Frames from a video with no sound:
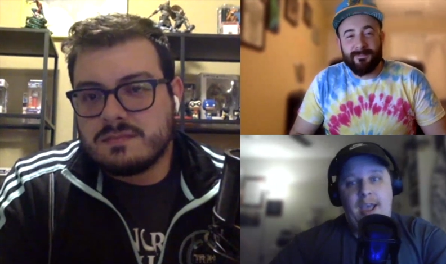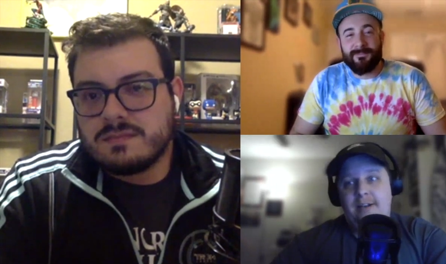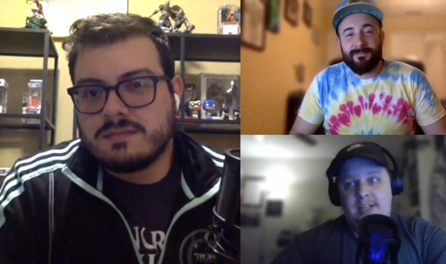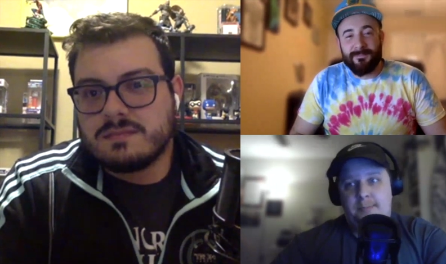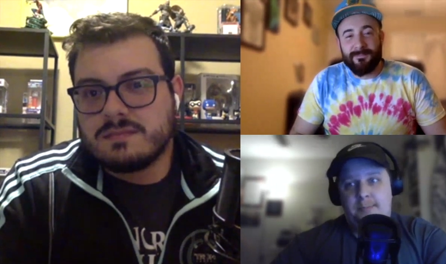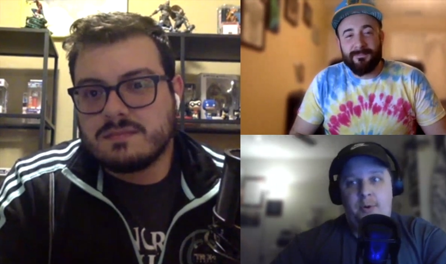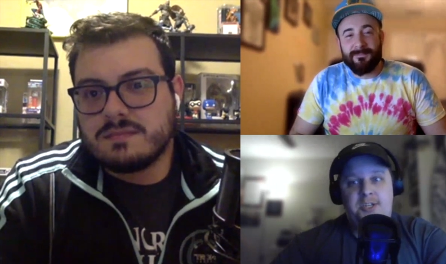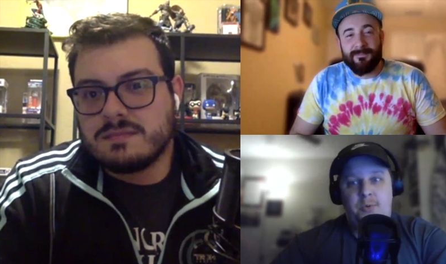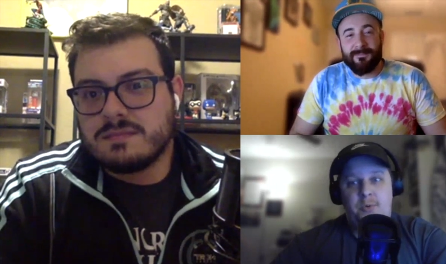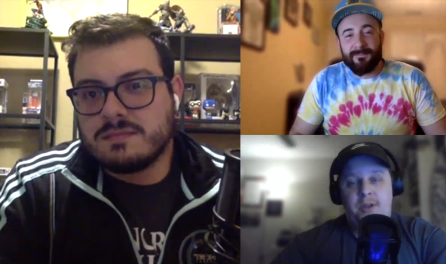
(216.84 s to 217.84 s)
Speaker 1: and to the
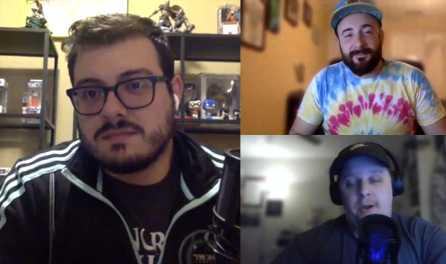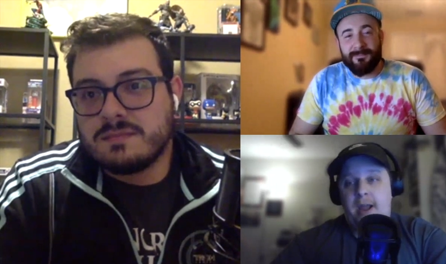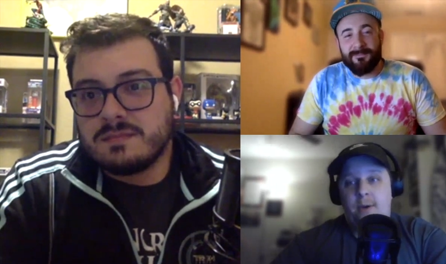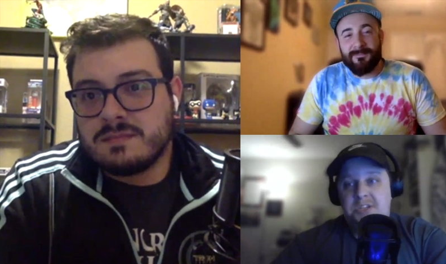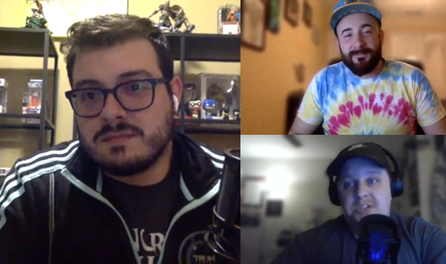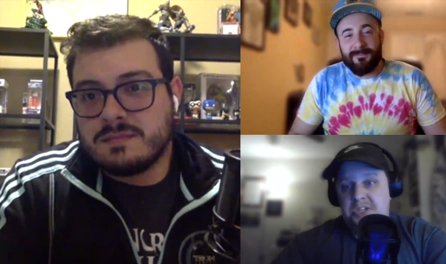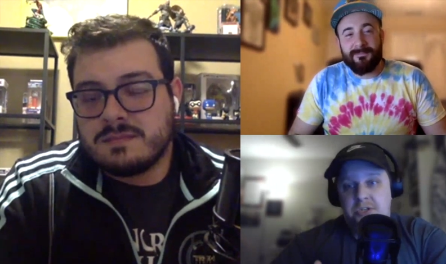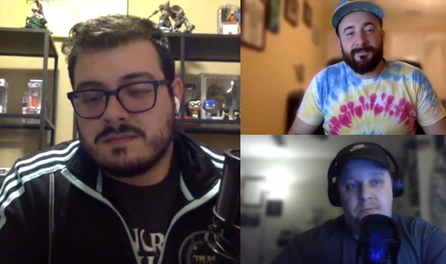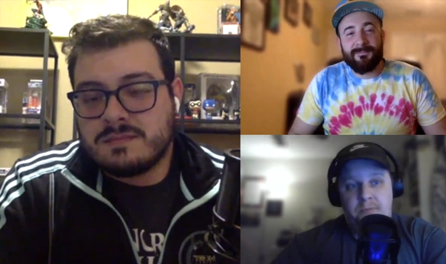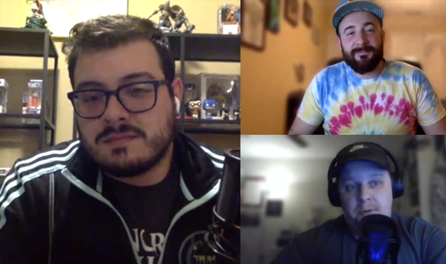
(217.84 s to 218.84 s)
point to where they're now a D two